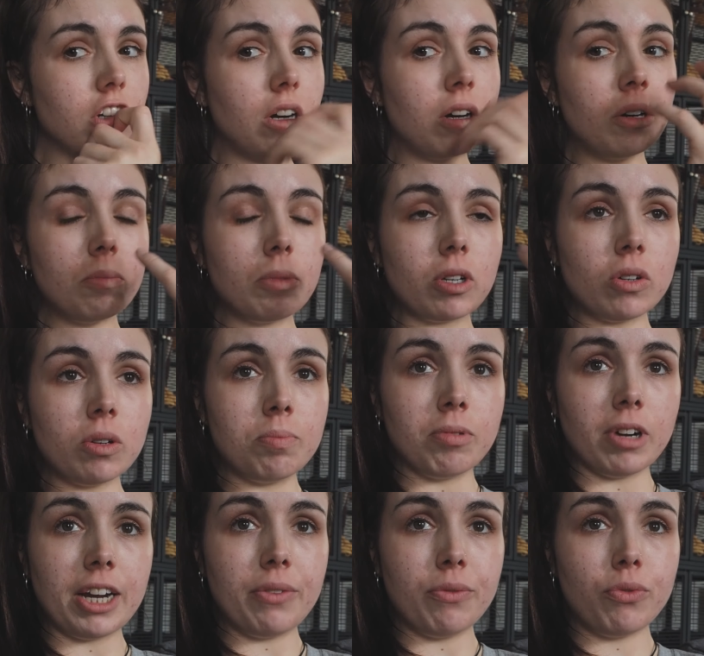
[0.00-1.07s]
Oh my god,
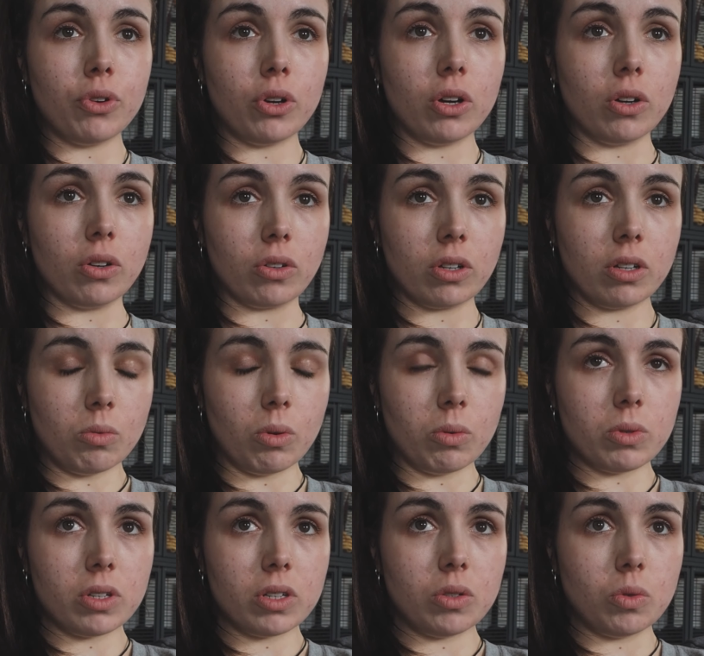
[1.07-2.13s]
brain fog. What
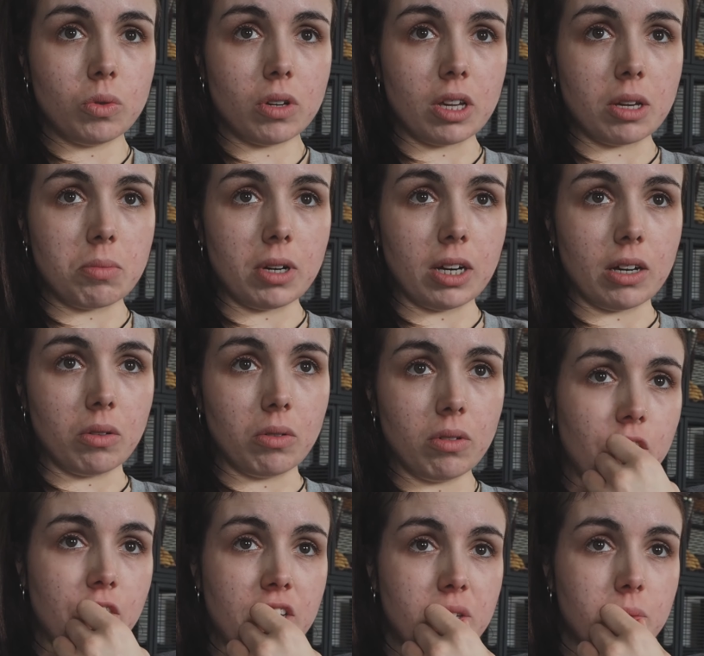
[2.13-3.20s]
was I talking about?
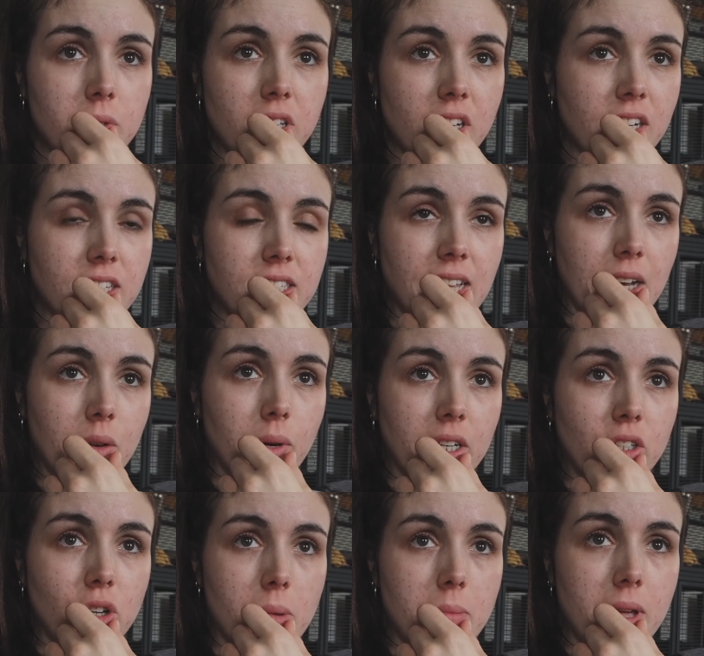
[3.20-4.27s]
This was like a
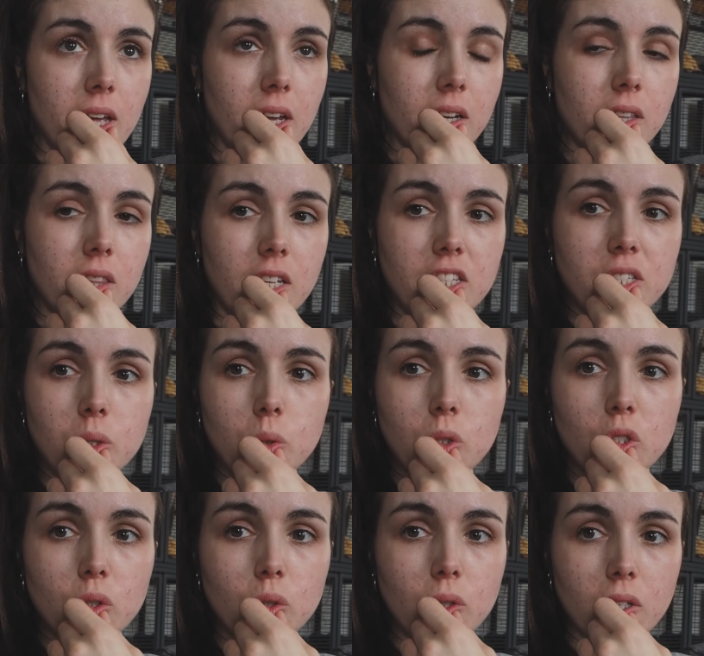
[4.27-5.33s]
segue topic.
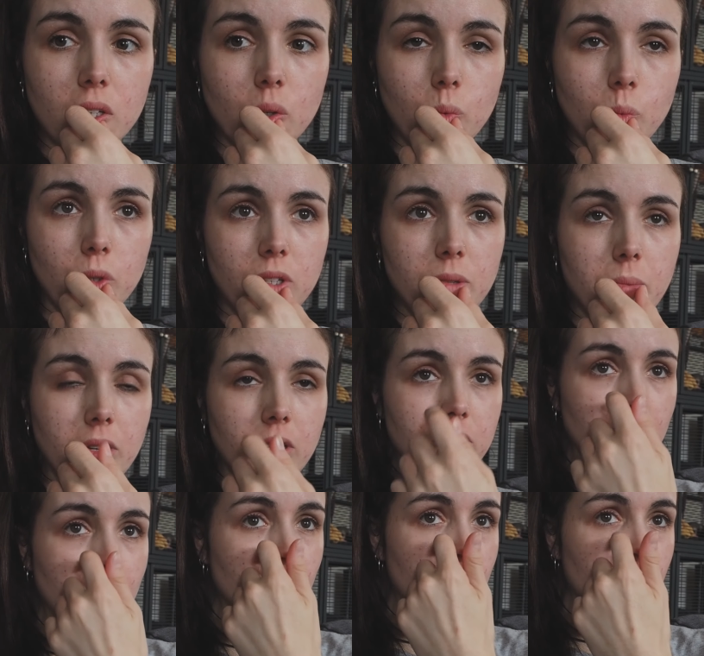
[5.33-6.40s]
This was
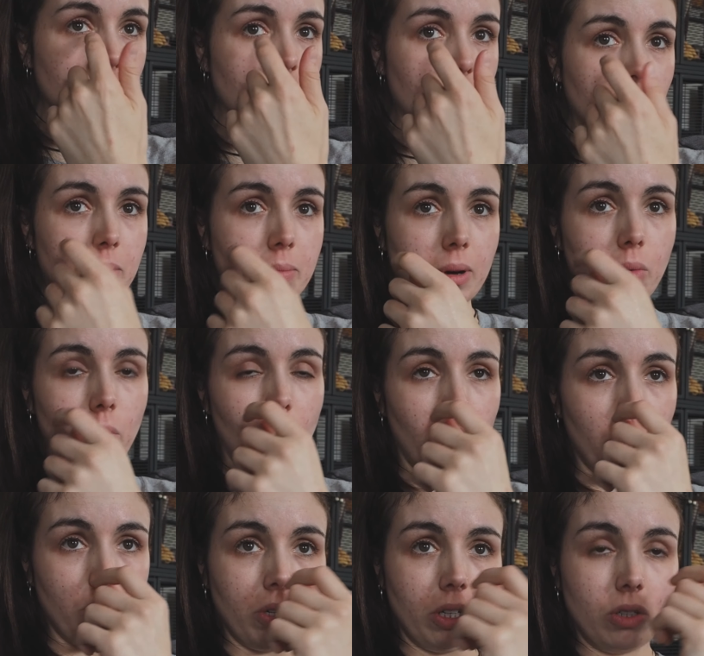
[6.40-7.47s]
because I couldn't think about what
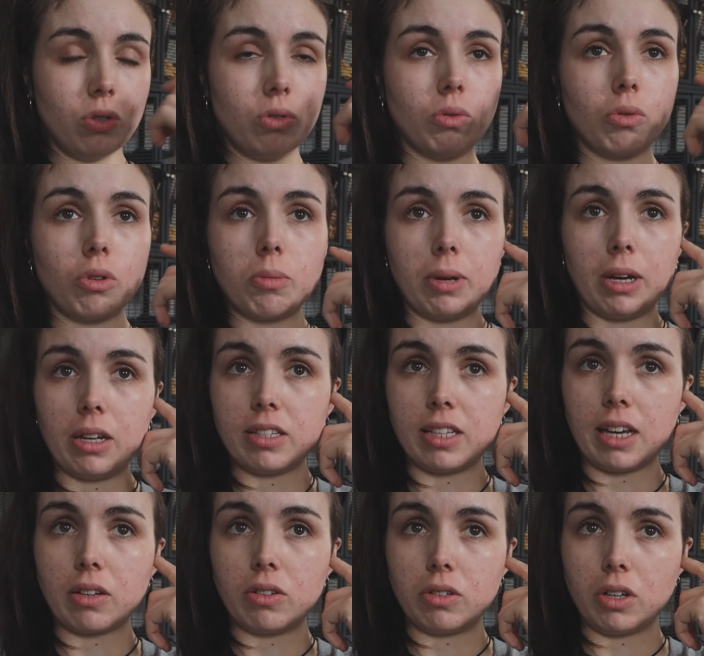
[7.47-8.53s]
I wanted to talk about a
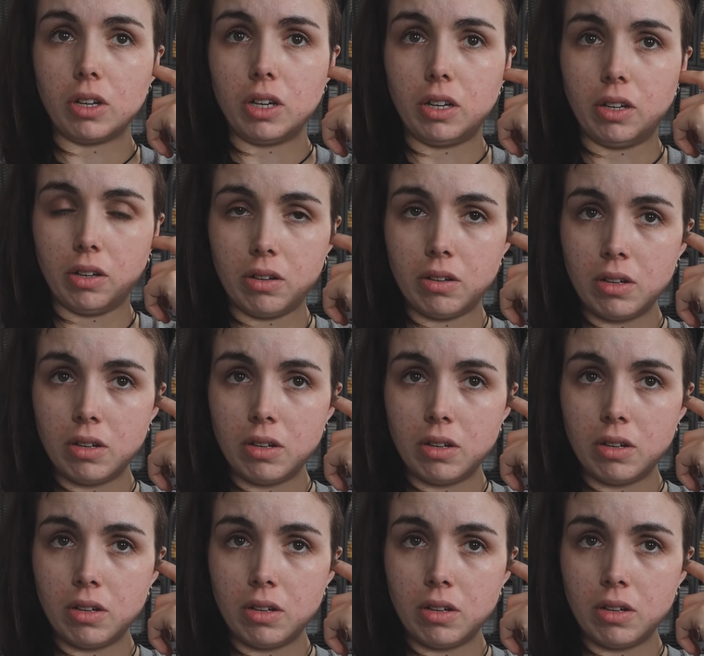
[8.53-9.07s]
second ago.